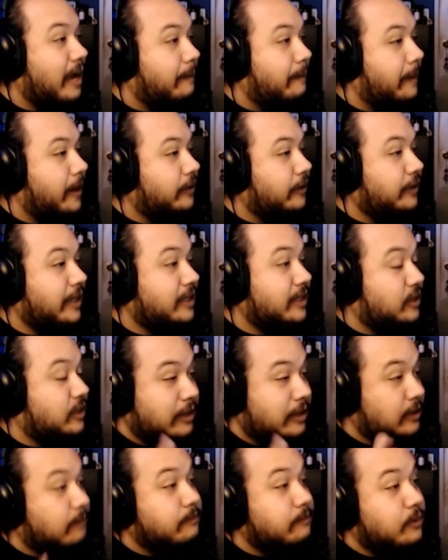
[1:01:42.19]
Apparently, it's a,
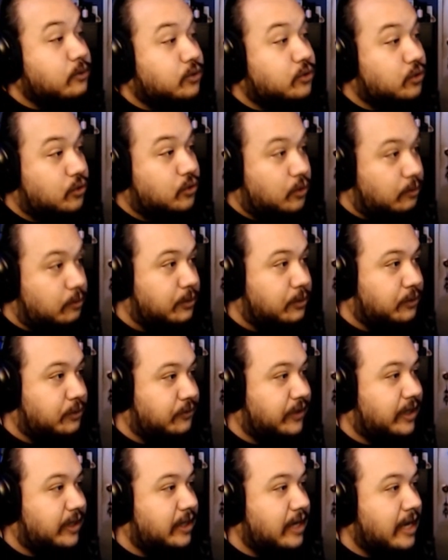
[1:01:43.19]
it's a musical
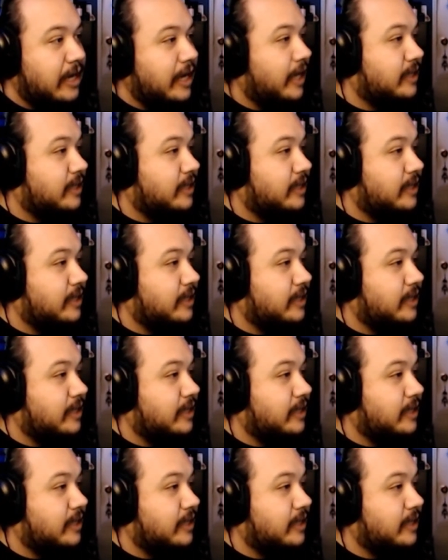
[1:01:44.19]
movie.